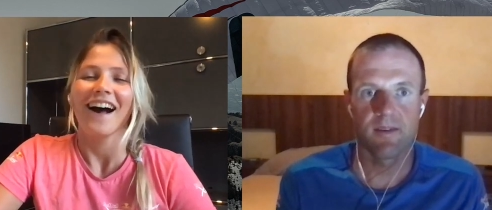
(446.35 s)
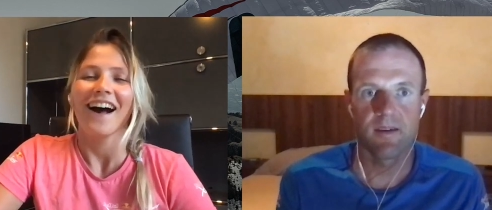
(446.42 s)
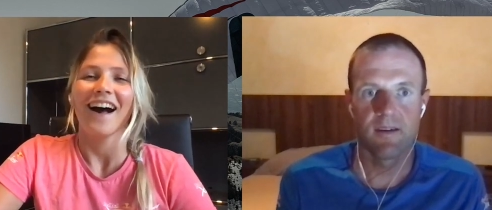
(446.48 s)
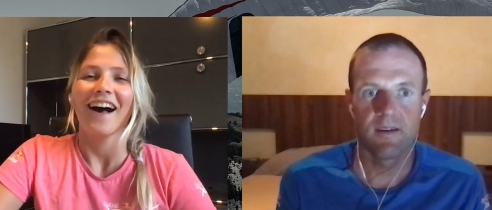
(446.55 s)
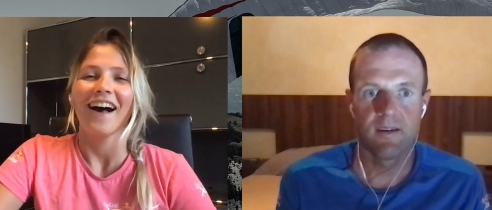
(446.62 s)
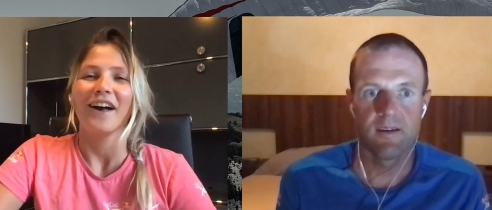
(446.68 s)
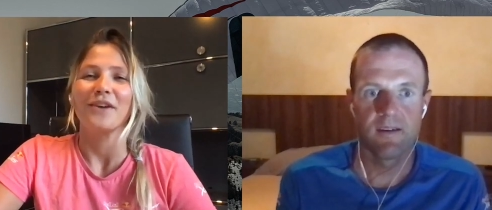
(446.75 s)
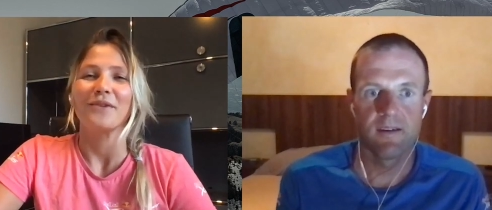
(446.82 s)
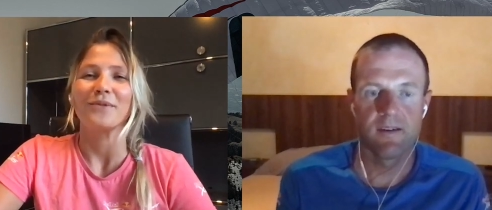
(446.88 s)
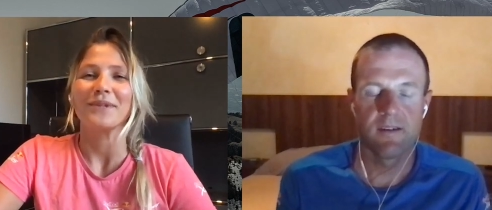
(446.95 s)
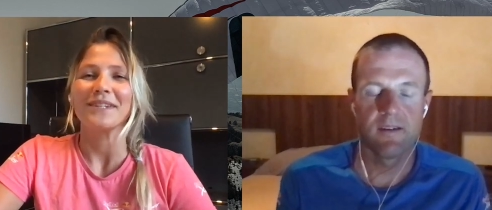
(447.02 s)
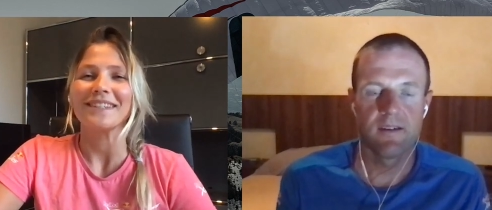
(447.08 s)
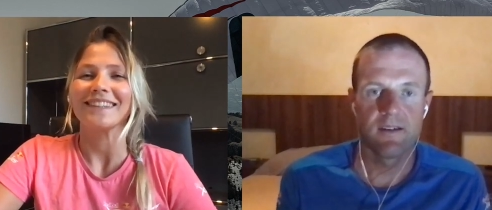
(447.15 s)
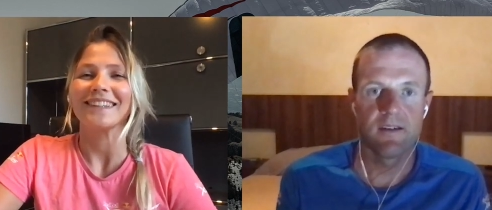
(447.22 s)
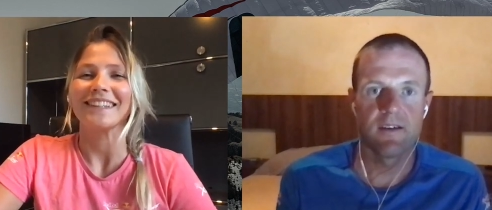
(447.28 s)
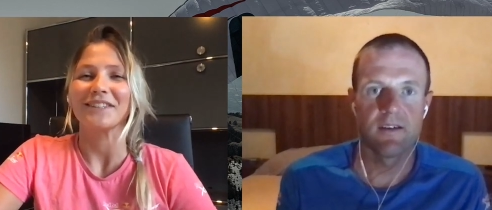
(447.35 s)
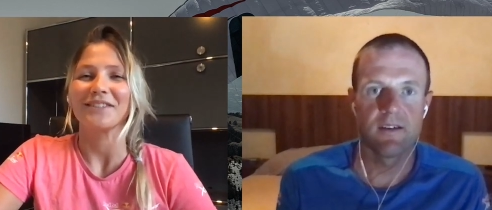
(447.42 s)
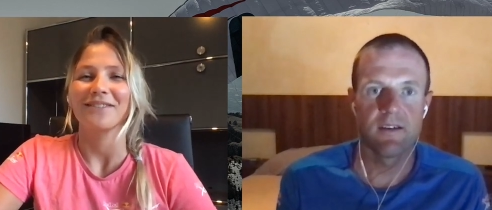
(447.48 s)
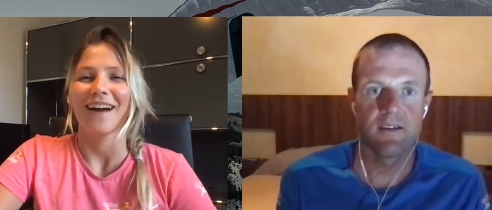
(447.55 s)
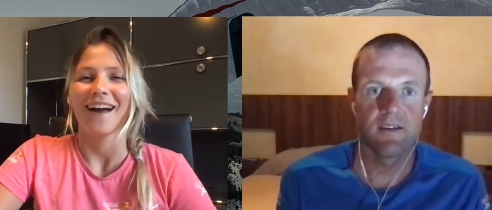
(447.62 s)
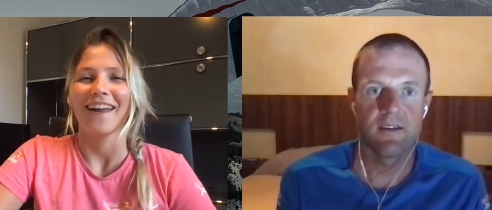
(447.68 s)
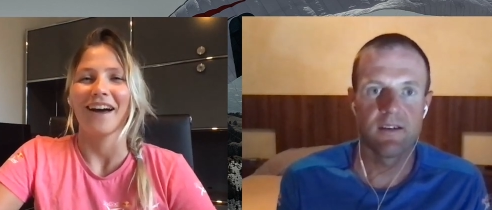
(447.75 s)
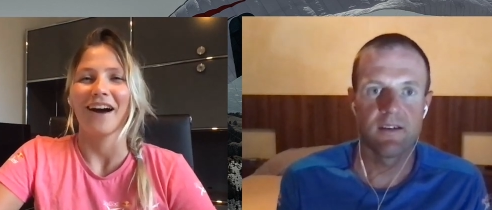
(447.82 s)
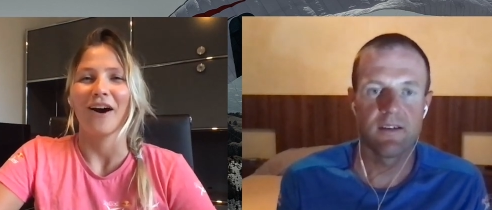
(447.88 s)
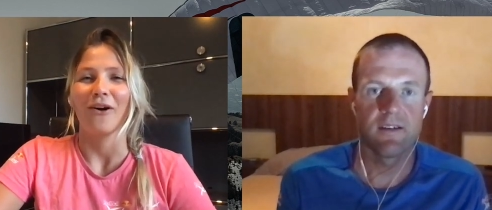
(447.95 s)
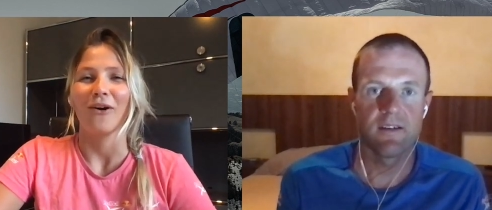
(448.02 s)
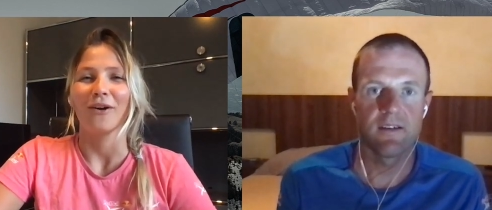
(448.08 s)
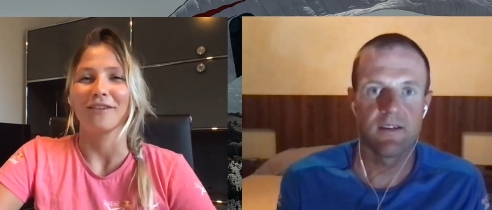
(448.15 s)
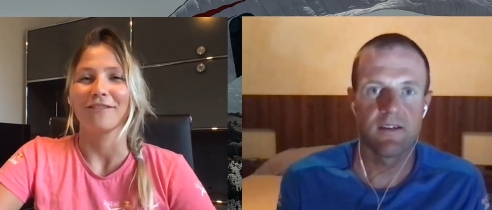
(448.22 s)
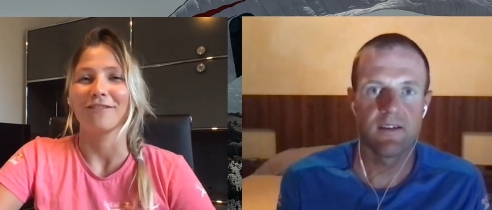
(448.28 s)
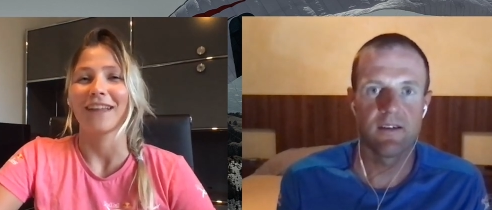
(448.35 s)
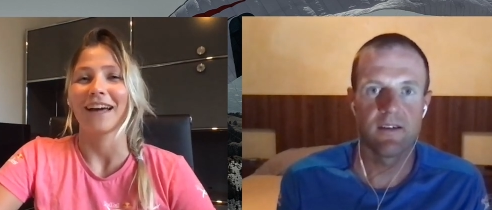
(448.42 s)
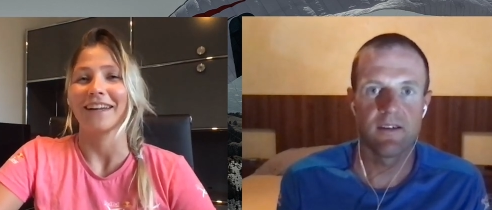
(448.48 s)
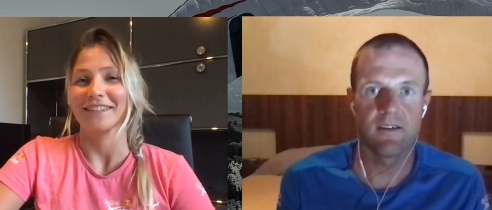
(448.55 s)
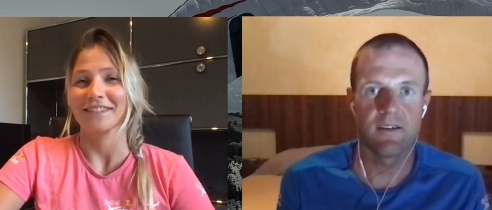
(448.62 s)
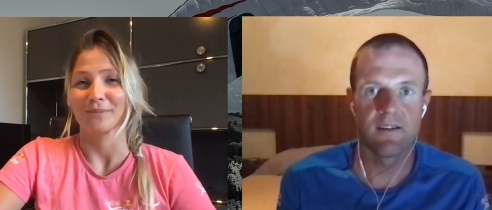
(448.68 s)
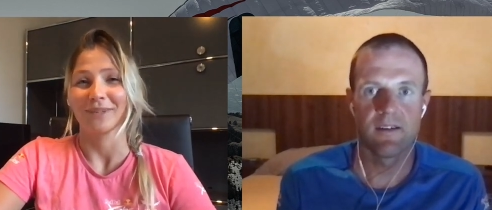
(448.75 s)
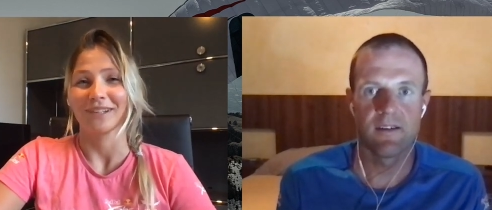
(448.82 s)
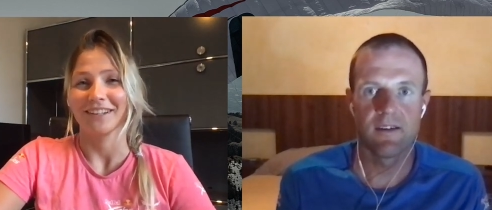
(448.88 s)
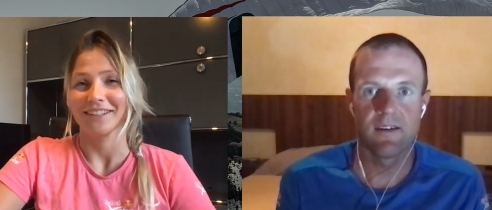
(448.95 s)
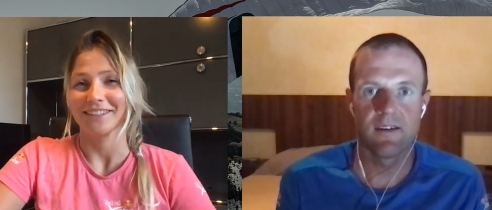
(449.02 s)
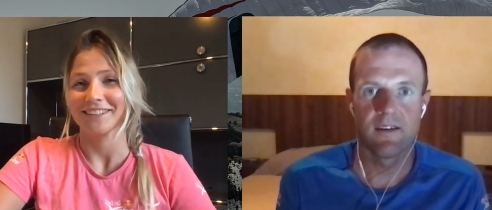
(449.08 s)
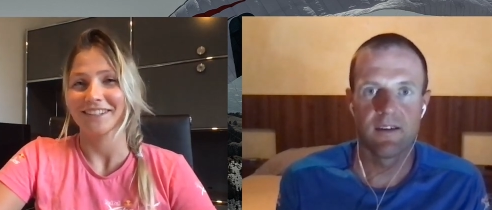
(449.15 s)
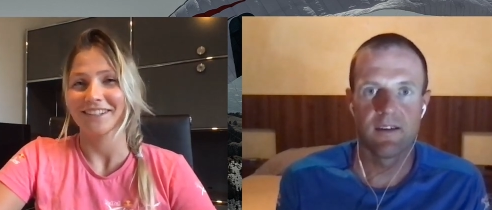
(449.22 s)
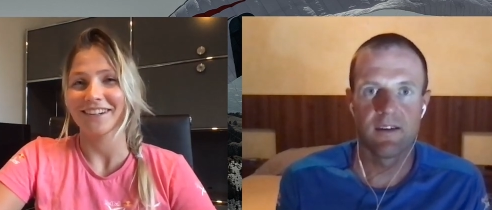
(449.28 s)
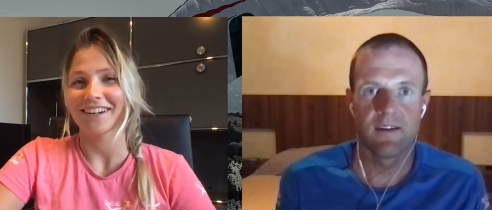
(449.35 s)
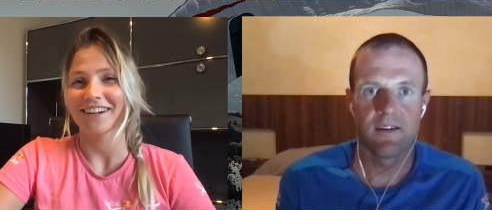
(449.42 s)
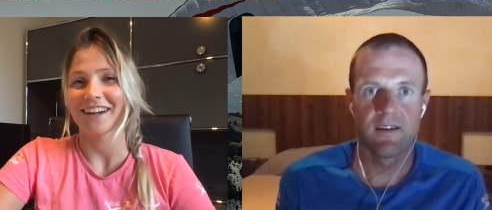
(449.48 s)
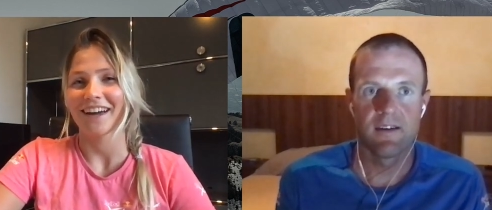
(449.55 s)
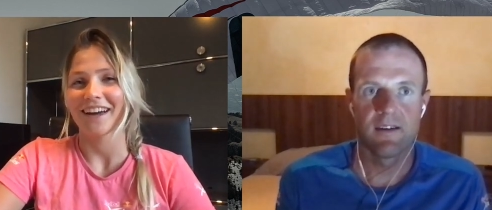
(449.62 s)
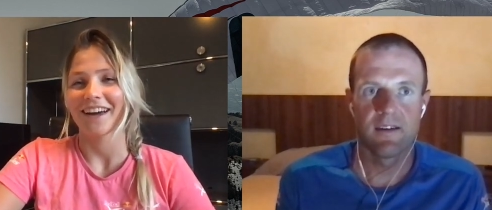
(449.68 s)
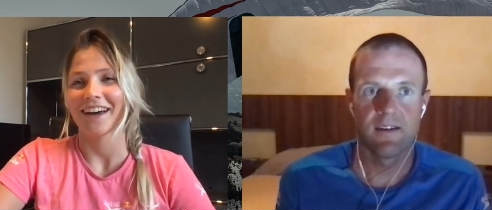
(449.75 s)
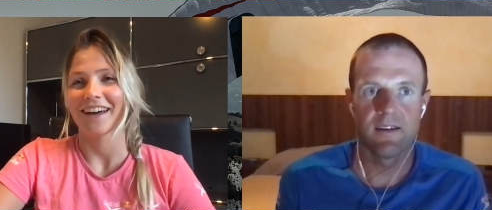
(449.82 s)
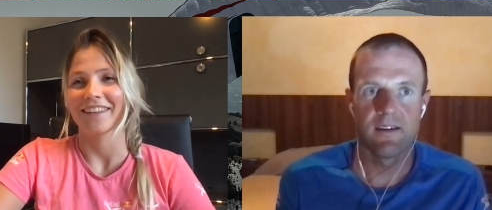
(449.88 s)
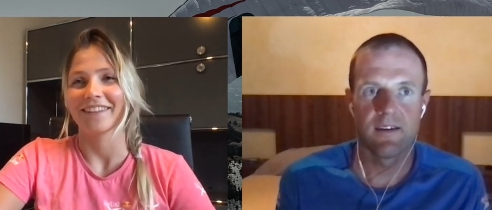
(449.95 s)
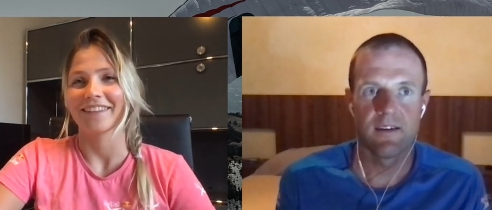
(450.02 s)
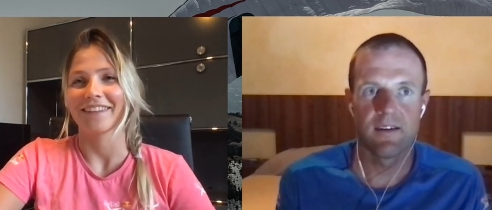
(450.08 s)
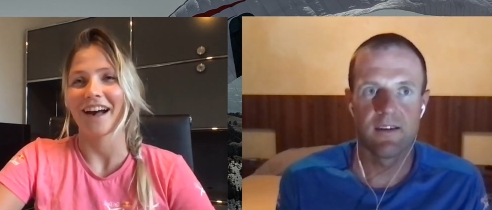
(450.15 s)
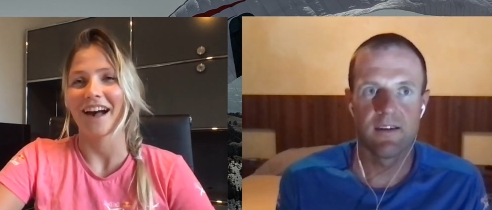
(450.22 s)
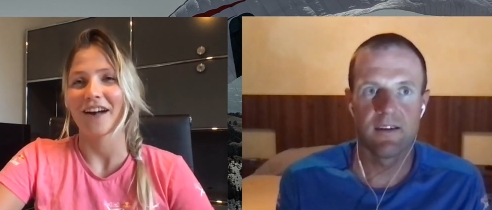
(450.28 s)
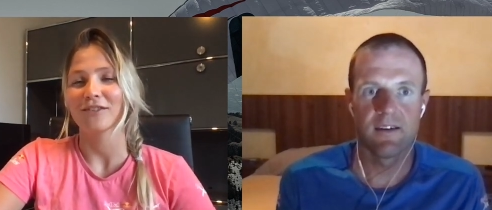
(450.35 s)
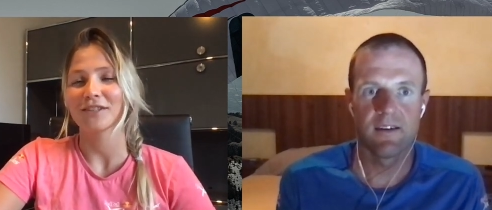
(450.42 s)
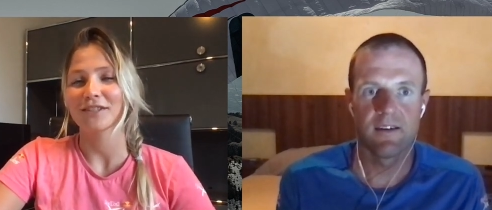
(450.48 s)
Speaker 1: I recently tried out a flight simulator and I